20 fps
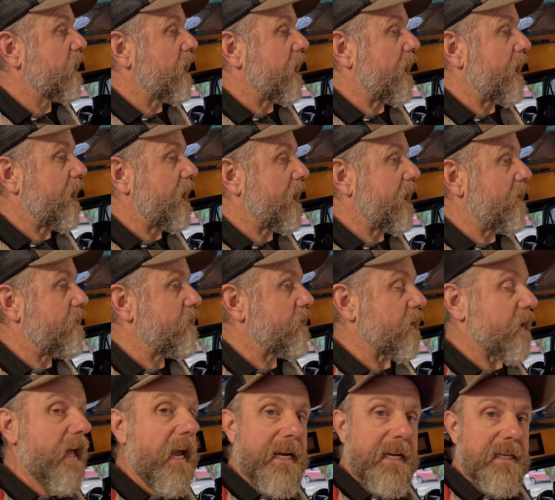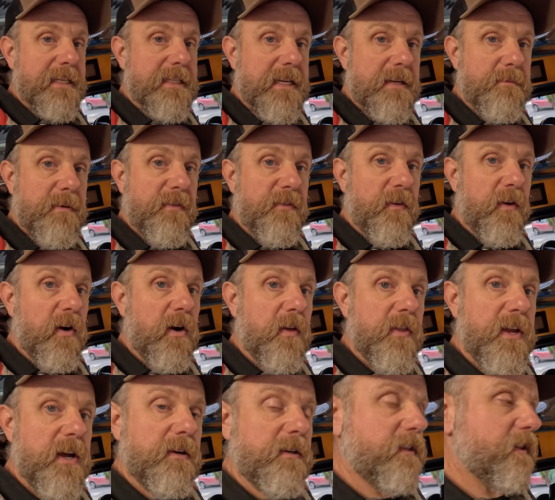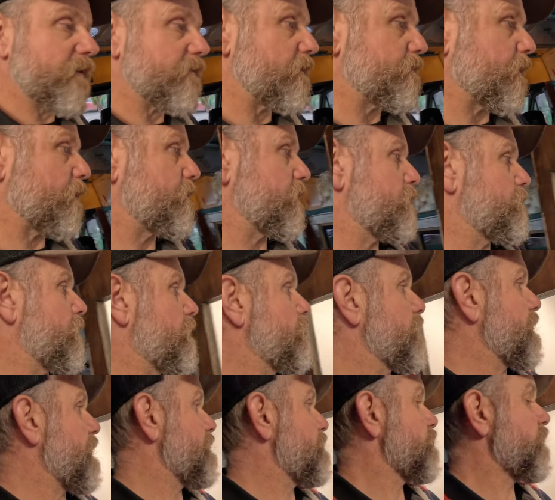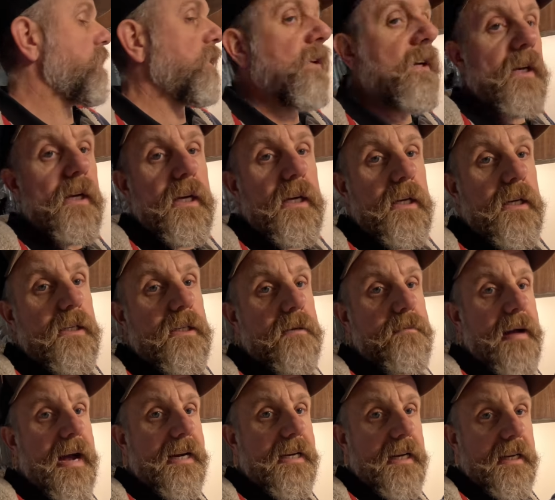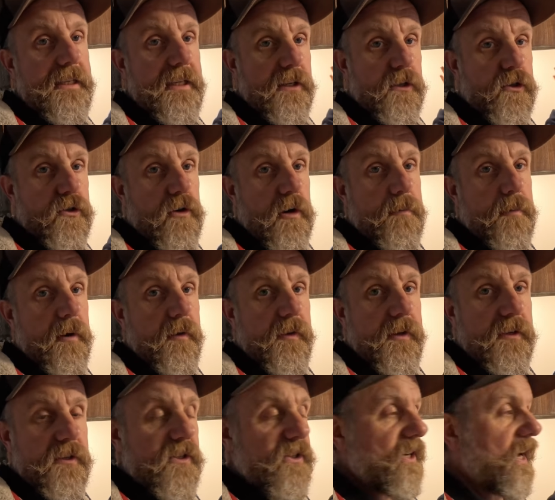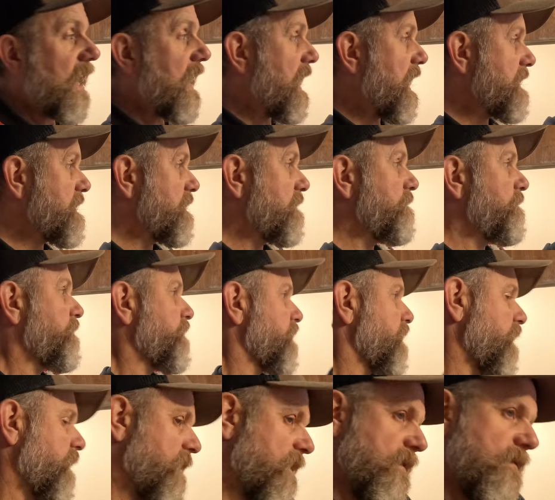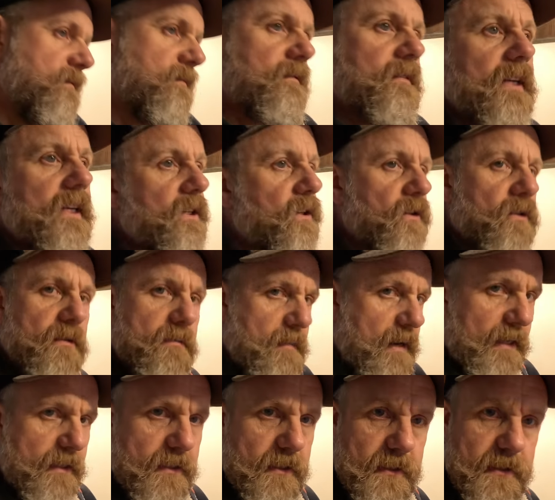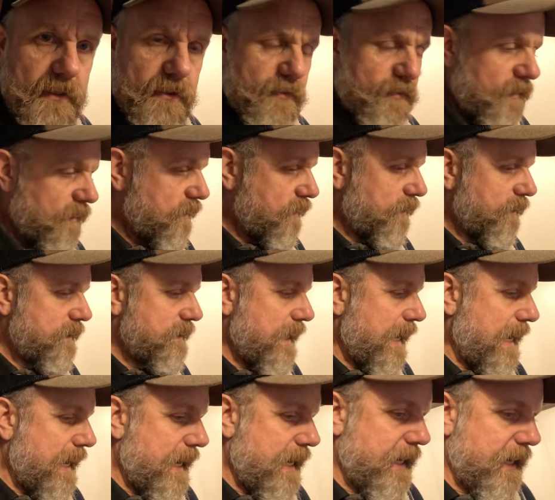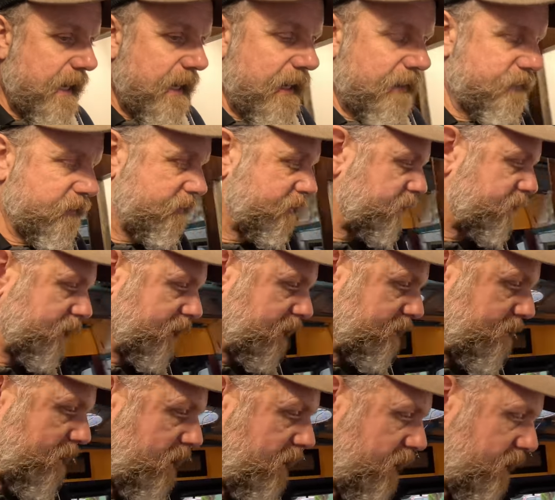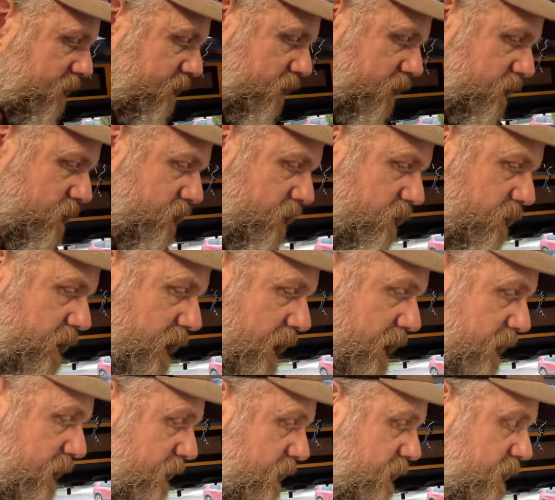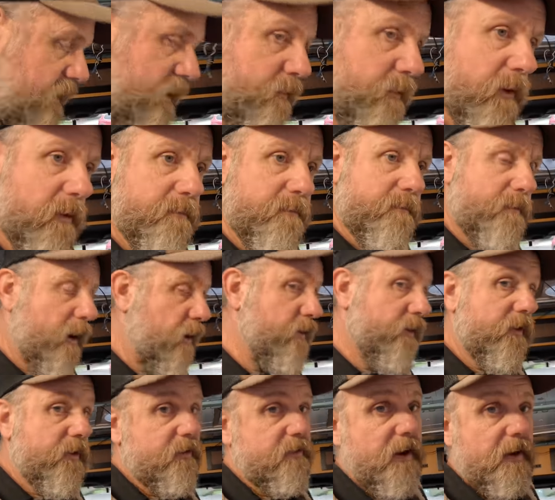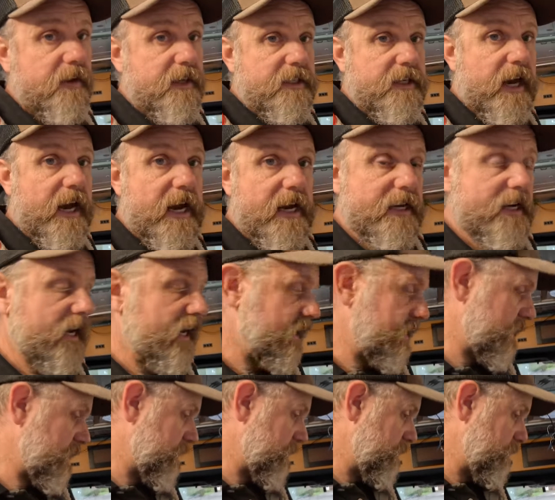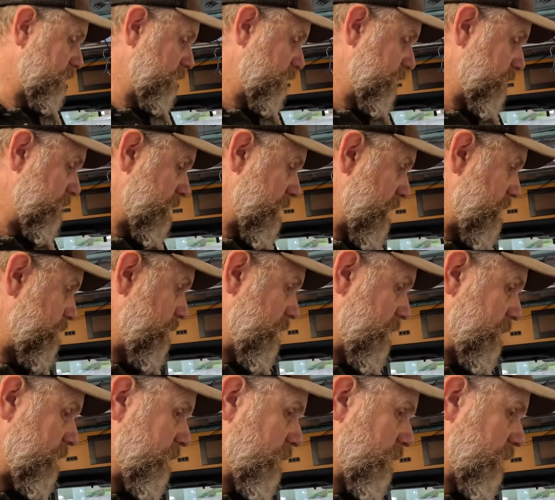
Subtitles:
Like I said before, the only thing we probably won't get done is the magnetic strip on this side. It doesn't matter, that's for another day. I'll have to have a think about how I'm gonna do that. We're both very tired now and had enough for today really.